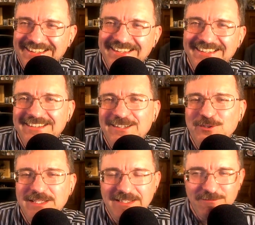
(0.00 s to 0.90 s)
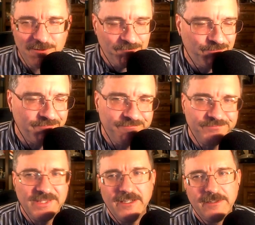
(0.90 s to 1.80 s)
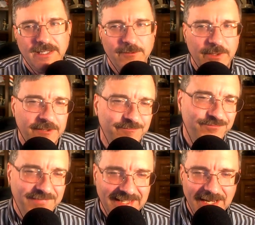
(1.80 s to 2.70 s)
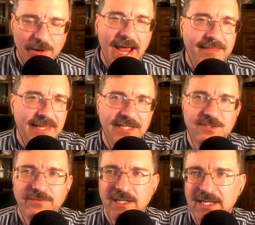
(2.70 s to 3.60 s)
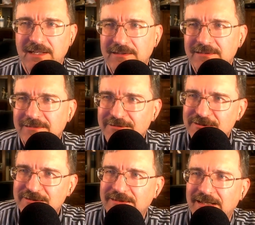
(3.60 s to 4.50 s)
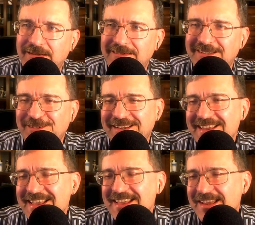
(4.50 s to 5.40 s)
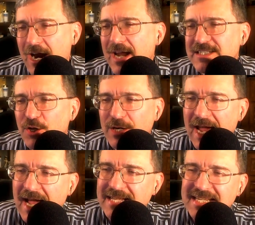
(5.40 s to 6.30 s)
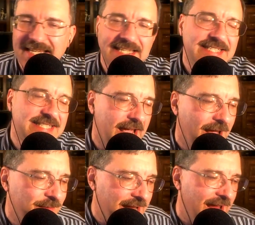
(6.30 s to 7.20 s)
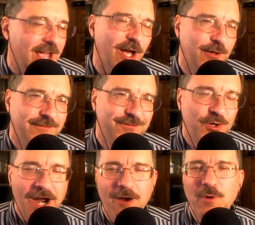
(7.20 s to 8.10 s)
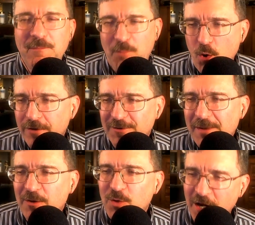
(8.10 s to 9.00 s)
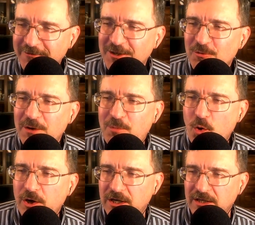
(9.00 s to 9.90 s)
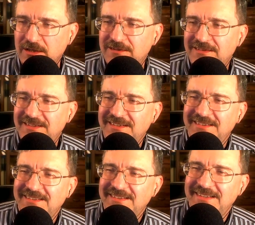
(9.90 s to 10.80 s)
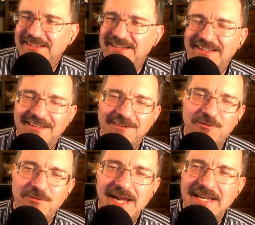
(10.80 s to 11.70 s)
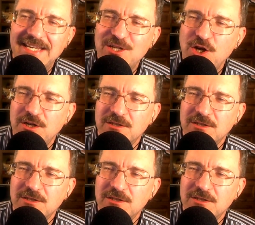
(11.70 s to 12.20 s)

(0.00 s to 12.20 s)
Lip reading: Holy Hymnal. Okay, well, anyway, I think it's funny. Yeah, anyway. All right, so guys, it is time now for our report from our roving reporter, Randy Turner.